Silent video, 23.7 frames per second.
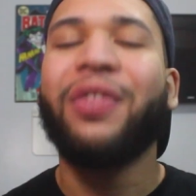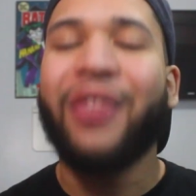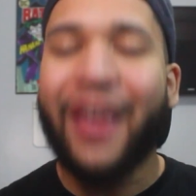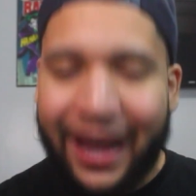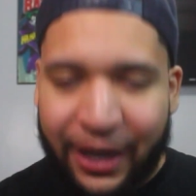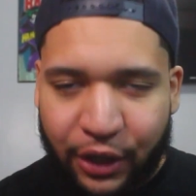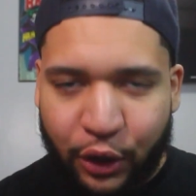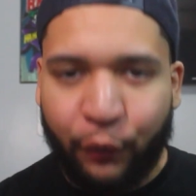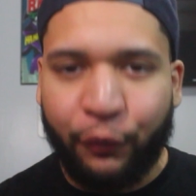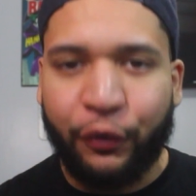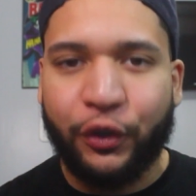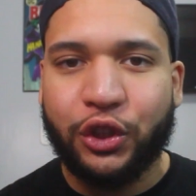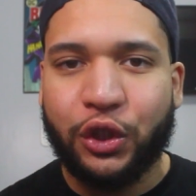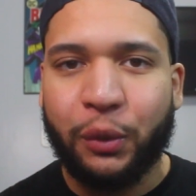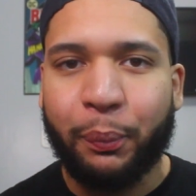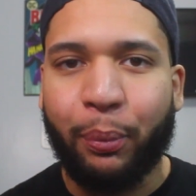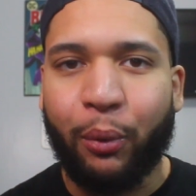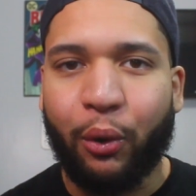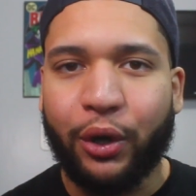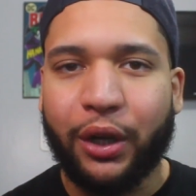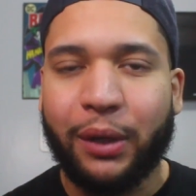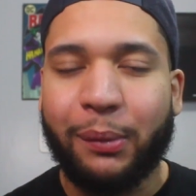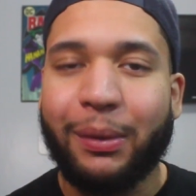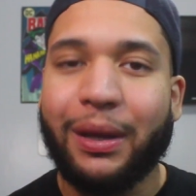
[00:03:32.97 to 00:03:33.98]
Thank you for
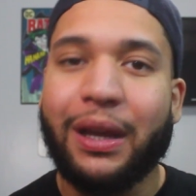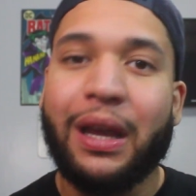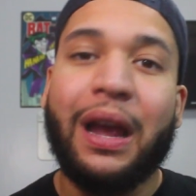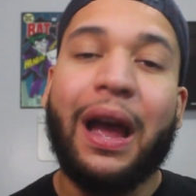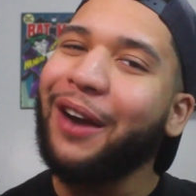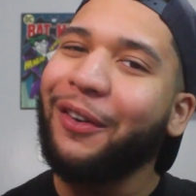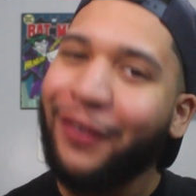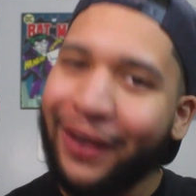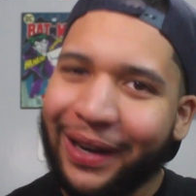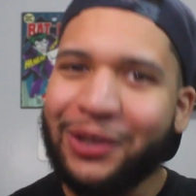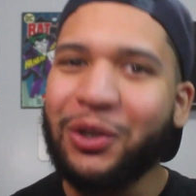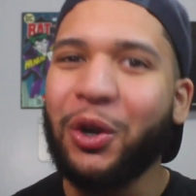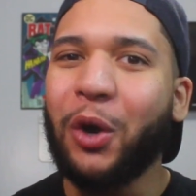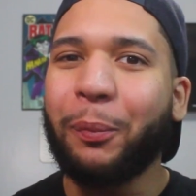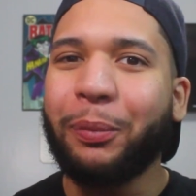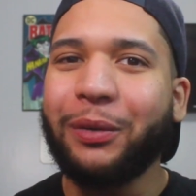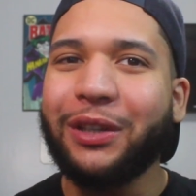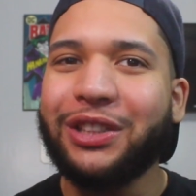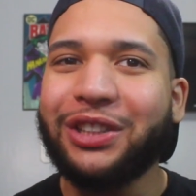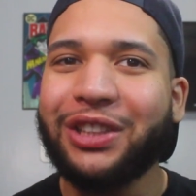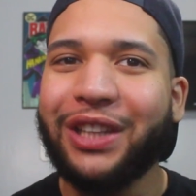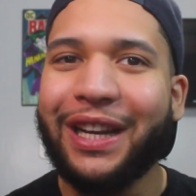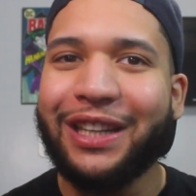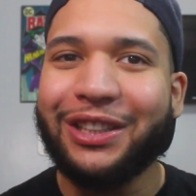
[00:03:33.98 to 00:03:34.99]
supporting me. I really do
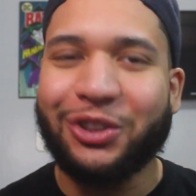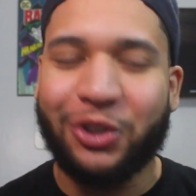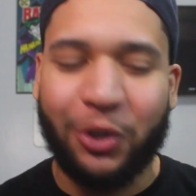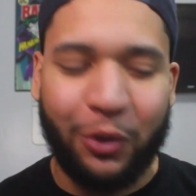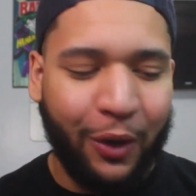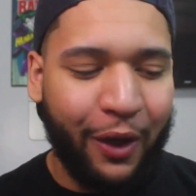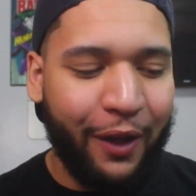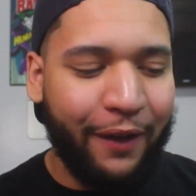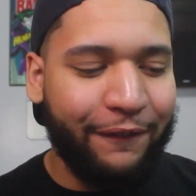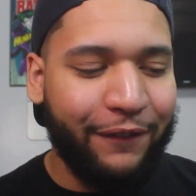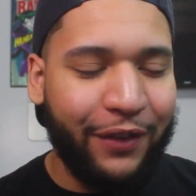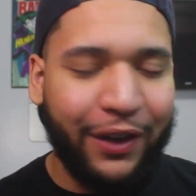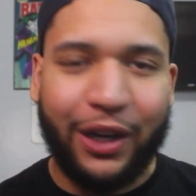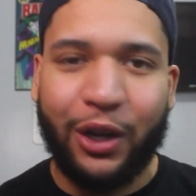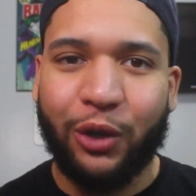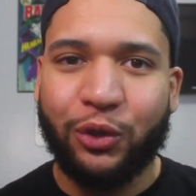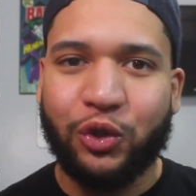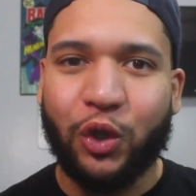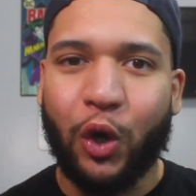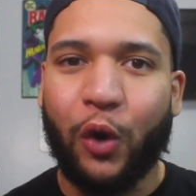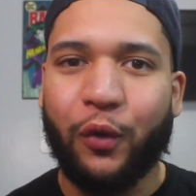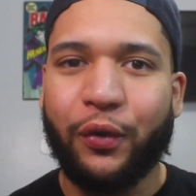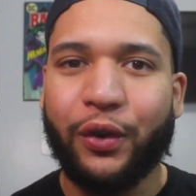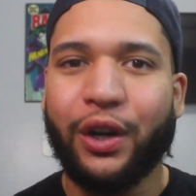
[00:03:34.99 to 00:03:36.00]
appreciate you.
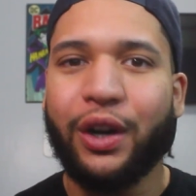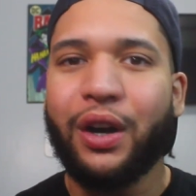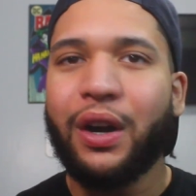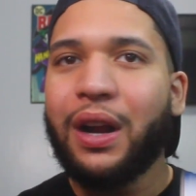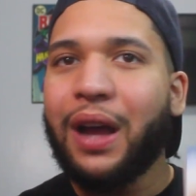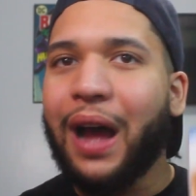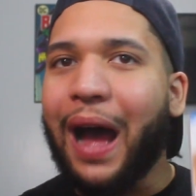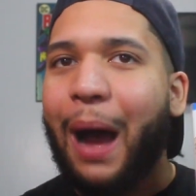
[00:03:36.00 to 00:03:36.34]
Video's over.